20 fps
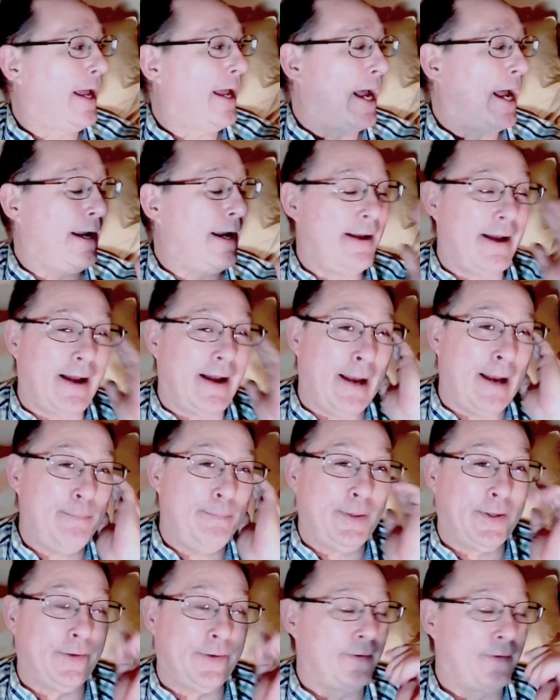I, I, I
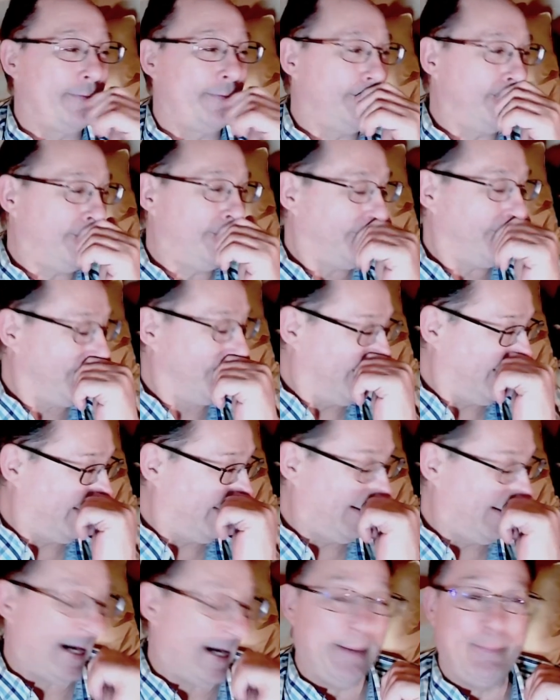built,
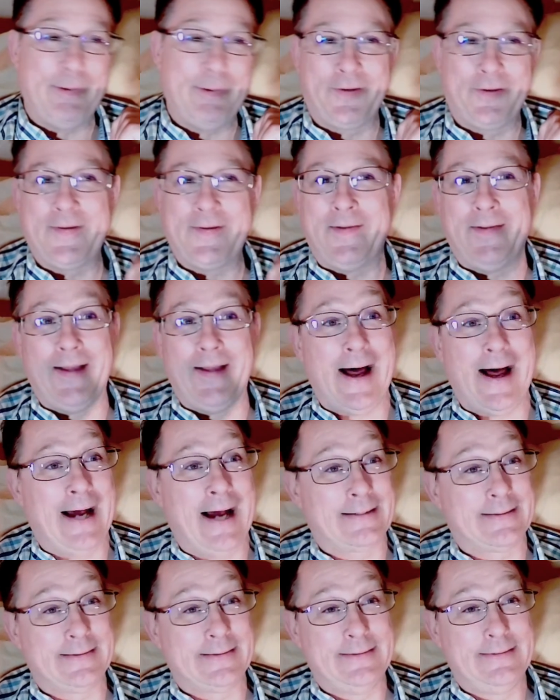and I built a
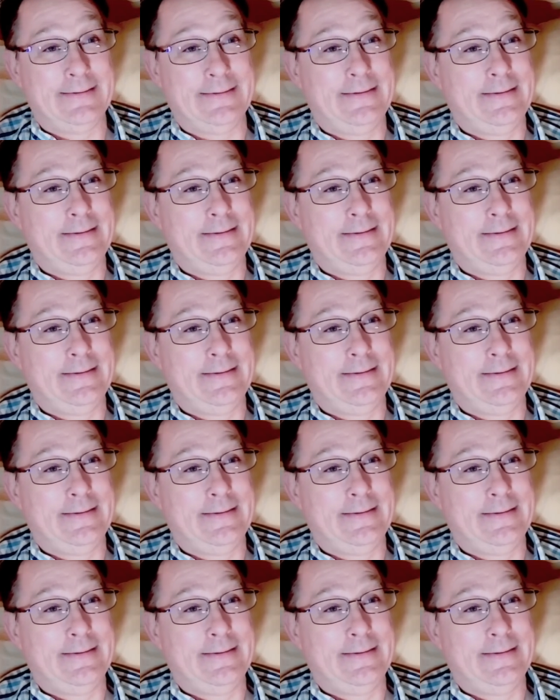lot.